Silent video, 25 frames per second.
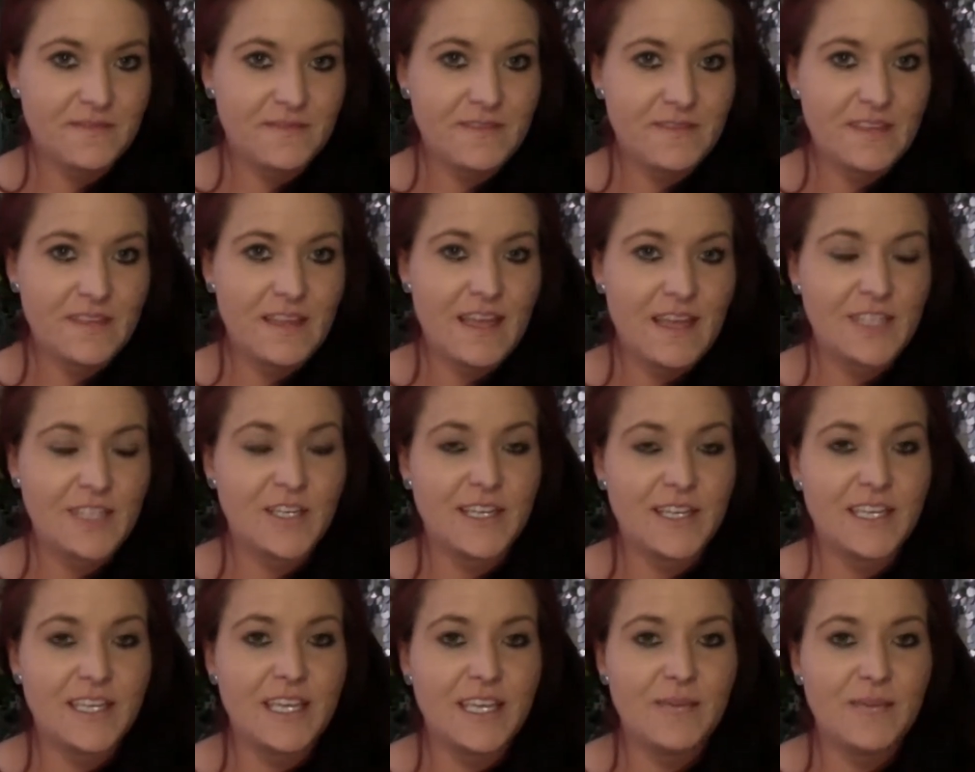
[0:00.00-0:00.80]
I try
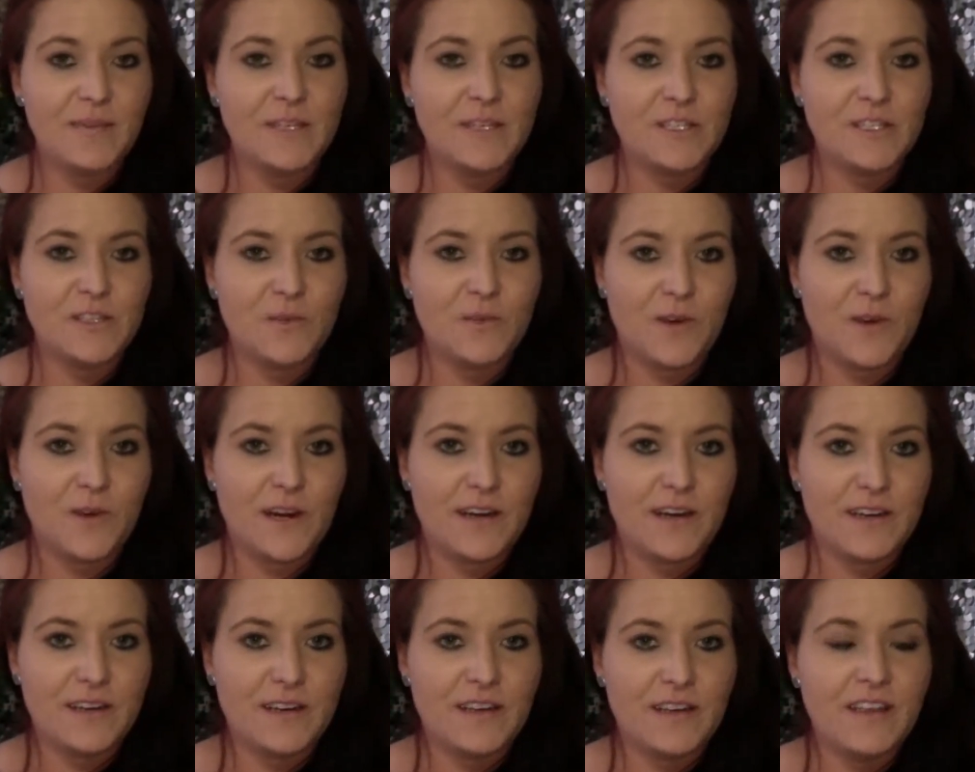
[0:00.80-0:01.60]
to keep it
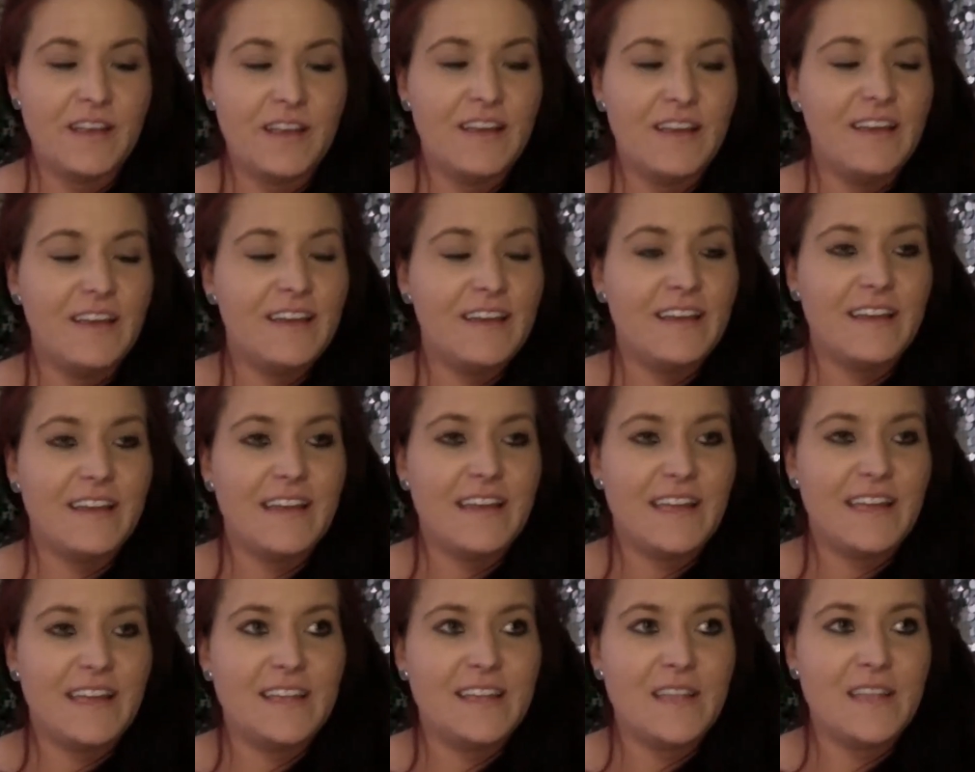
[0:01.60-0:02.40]
short.
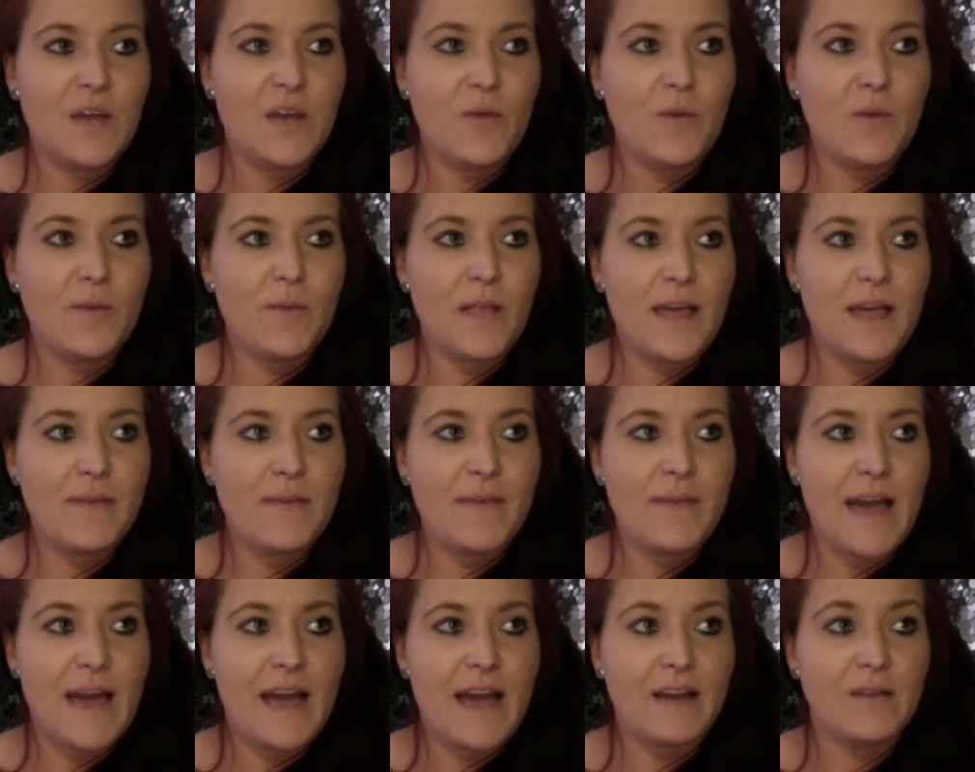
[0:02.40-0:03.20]
And then they'll reply
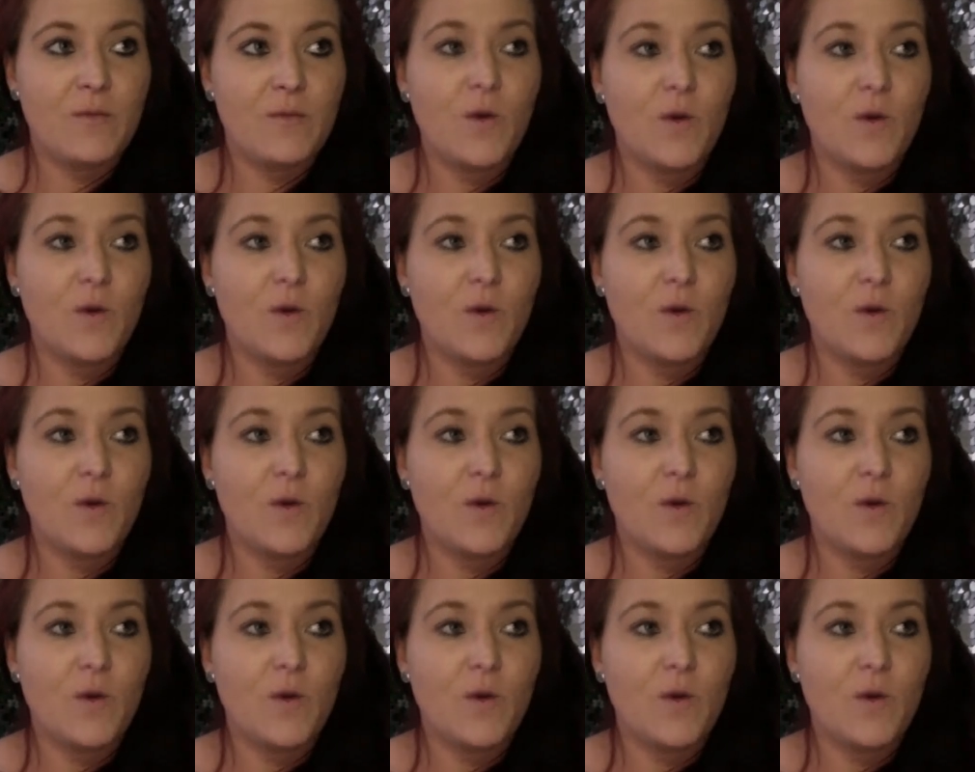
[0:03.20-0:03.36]
back.